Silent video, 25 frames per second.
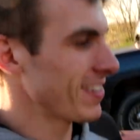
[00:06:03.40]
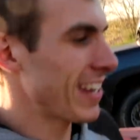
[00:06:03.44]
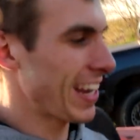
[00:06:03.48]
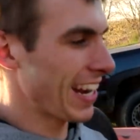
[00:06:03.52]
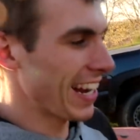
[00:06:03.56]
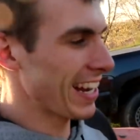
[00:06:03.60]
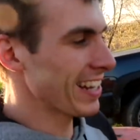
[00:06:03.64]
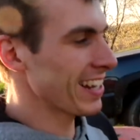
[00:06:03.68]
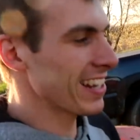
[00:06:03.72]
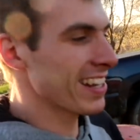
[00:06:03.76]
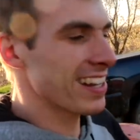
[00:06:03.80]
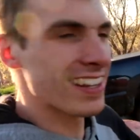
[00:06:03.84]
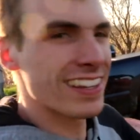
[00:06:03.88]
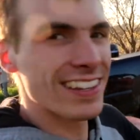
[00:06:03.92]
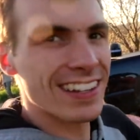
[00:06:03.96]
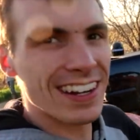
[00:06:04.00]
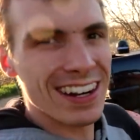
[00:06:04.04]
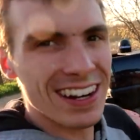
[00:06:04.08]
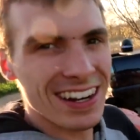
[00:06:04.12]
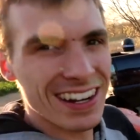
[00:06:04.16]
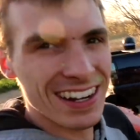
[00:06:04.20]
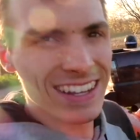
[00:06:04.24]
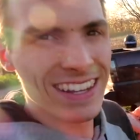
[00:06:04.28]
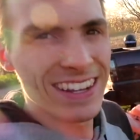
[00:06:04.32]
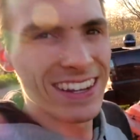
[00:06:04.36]
We got a little
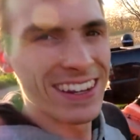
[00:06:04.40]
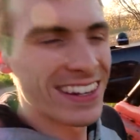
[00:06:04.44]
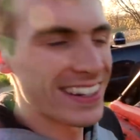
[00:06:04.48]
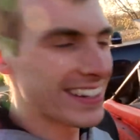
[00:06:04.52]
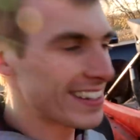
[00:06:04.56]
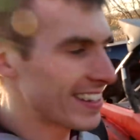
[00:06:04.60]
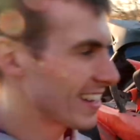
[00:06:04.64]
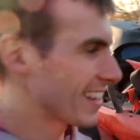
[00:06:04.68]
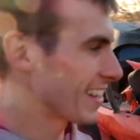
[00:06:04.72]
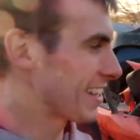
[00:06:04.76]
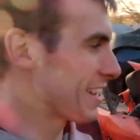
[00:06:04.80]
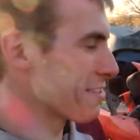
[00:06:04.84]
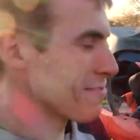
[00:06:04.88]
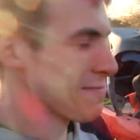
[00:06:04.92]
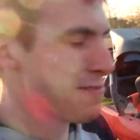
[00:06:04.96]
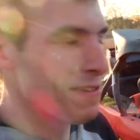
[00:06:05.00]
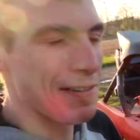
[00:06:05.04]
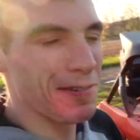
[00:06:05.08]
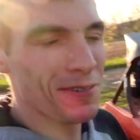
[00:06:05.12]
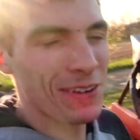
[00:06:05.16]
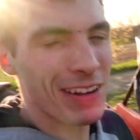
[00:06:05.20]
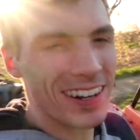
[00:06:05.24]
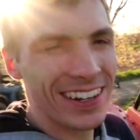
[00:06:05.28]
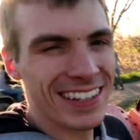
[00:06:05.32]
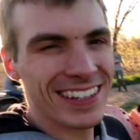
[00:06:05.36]
dirty, did a little bit of
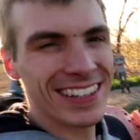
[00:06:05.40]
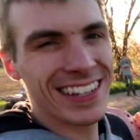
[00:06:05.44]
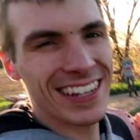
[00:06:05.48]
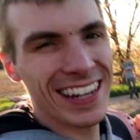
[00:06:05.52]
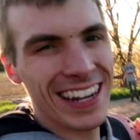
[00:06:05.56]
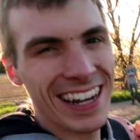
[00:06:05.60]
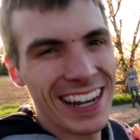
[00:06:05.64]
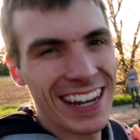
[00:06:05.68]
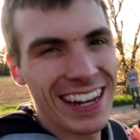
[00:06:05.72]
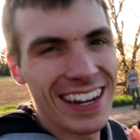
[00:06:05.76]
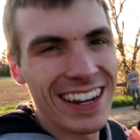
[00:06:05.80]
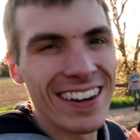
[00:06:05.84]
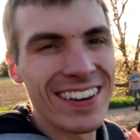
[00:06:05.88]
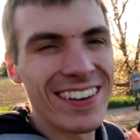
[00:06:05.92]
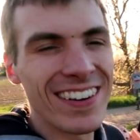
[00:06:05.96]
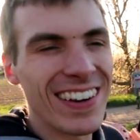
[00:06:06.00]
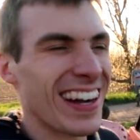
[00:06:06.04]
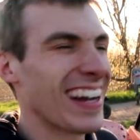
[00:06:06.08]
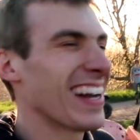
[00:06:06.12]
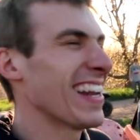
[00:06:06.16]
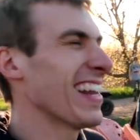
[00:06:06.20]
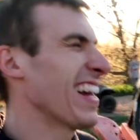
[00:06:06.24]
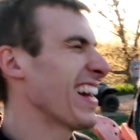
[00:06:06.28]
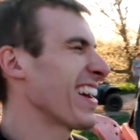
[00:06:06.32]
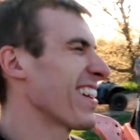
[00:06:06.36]
work today. We
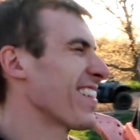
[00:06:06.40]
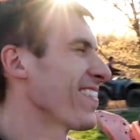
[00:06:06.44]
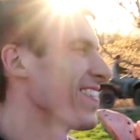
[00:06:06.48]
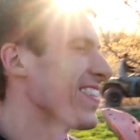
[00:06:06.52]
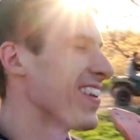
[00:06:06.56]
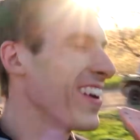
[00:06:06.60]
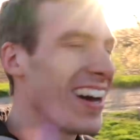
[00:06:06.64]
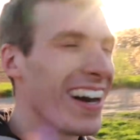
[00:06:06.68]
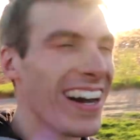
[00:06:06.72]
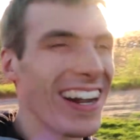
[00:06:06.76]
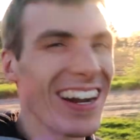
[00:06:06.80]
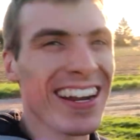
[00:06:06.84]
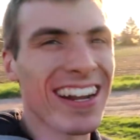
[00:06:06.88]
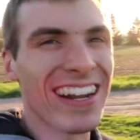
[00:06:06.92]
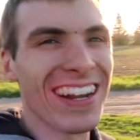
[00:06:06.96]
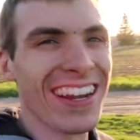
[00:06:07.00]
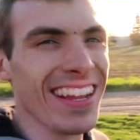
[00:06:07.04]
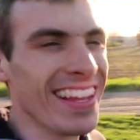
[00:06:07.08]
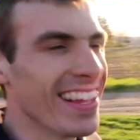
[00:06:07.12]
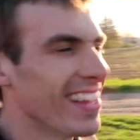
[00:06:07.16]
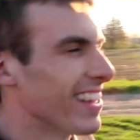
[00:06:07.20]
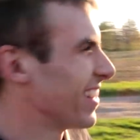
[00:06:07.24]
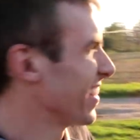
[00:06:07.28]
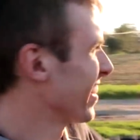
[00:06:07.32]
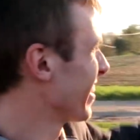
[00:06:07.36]
had a lot of fun.
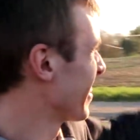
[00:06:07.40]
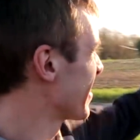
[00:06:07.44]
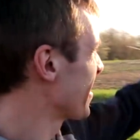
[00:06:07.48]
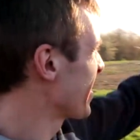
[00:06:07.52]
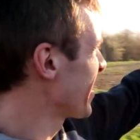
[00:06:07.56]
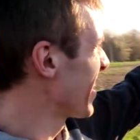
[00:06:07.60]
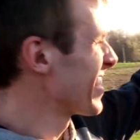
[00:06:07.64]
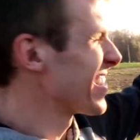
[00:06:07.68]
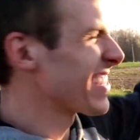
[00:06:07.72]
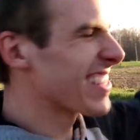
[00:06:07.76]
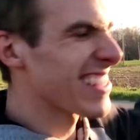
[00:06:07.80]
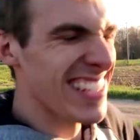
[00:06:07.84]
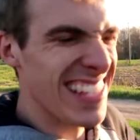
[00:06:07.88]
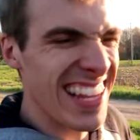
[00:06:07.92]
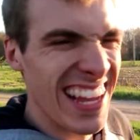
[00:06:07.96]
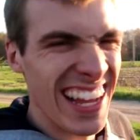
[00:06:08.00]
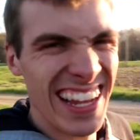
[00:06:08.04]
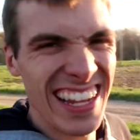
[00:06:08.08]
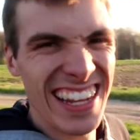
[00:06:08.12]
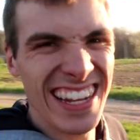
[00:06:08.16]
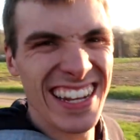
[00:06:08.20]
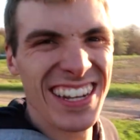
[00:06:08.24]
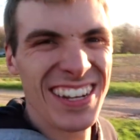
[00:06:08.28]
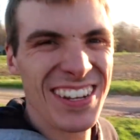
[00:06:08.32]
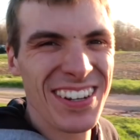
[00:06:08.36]
The sun's
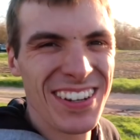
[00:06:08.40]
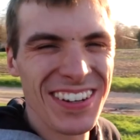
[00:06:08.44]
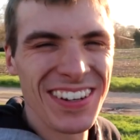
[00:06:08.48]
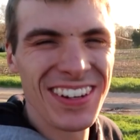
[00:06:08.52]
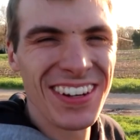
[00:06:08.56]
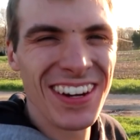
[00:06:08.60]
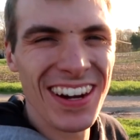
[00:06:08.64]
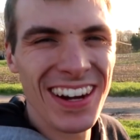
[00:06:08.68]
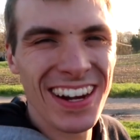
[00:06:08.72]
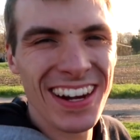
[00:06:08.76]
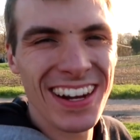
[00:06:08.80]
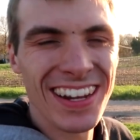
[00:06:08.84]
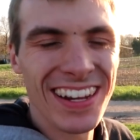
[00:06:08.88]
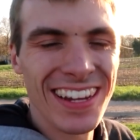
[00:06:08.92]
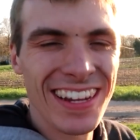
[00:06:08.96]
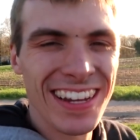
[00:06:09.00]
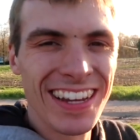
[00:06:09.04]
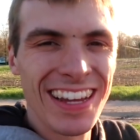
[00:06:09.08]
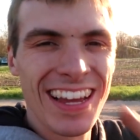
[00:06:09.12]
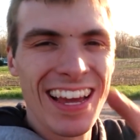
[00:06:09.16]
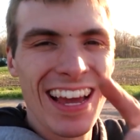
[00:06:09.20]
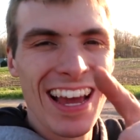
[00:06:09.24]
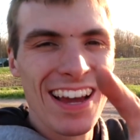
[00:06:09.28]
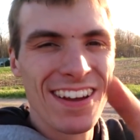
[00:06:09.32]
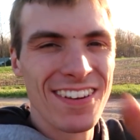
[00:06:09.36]
setting in New York.
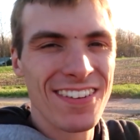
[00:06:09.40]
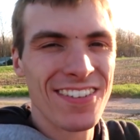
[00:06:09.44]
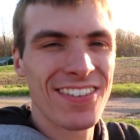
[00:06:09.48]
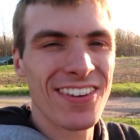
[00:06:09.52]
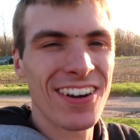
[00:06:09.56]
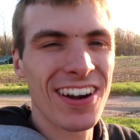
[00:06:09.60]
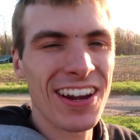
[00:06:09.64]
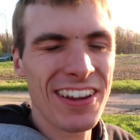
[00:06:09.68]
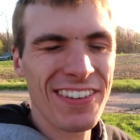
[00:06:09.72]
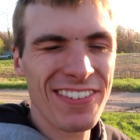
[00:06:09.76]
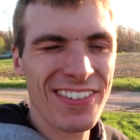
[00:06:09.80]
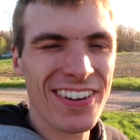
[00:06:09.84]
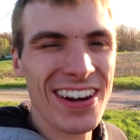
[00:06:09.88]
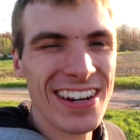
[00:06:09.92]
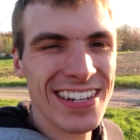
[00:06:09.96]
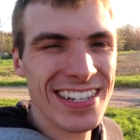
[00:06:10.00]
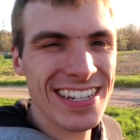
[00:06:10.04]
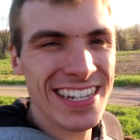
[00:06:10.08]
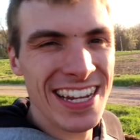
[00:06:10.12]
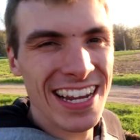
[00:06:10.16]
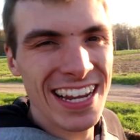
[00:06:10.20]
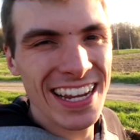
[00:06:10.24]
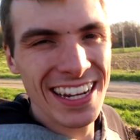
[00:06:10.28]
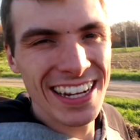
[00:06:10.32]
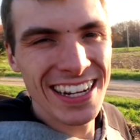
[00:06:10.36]
Have a froggy fresh
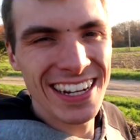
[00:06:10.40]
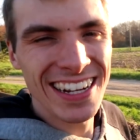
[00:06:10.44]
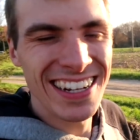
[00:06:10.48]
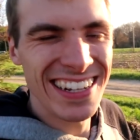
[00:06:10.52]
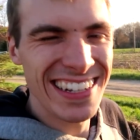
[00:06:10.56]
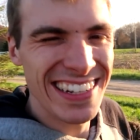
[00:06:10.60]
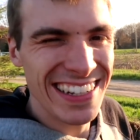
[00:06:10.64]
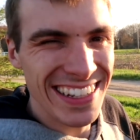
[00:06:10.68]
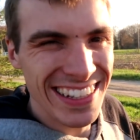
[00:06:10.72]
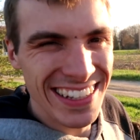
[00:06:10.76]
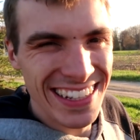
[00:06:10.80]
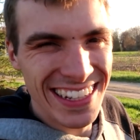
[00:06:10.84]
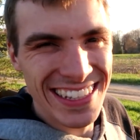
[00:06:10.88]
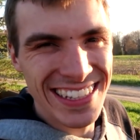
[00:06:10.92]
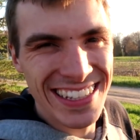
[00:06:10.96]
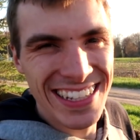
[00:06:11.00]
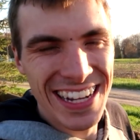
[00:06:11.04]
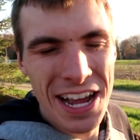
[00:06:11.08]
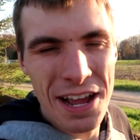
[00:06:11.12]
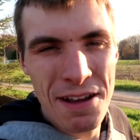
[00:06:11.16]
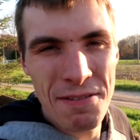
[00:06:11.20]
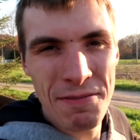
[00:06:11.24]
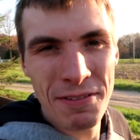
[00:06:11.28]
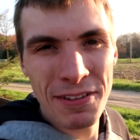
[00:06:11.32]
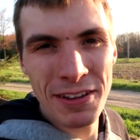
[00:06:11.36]
day. Until next
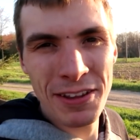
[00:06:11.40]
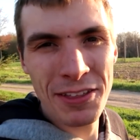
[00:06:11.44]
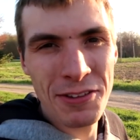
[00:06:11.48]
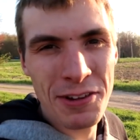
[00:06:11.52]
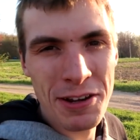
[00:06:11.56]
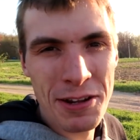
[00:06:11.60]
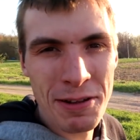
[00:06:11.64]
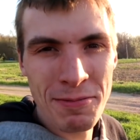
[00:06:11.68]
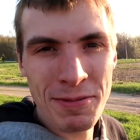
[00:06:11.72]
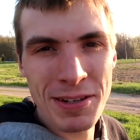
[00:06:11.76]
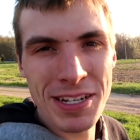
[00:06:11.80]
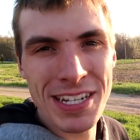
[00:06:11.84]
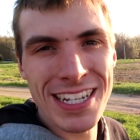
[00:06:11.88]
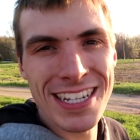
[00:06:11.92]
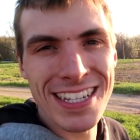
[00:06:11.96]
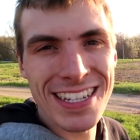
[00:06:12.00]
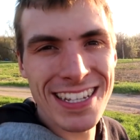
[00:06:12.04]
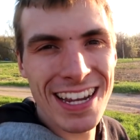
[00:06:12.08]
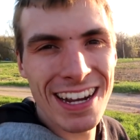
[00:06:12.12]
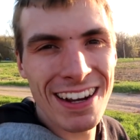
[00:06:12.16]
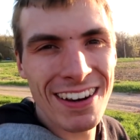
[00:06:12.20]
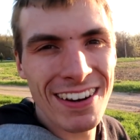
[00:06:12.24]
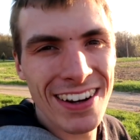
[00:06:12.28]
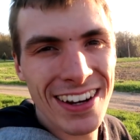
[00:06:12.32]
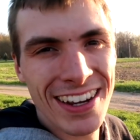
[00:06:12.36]
time, 3D Machines
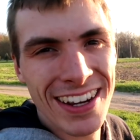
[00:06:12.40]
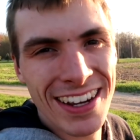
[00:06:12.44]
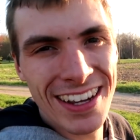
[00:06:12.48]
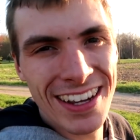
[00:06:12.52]
out.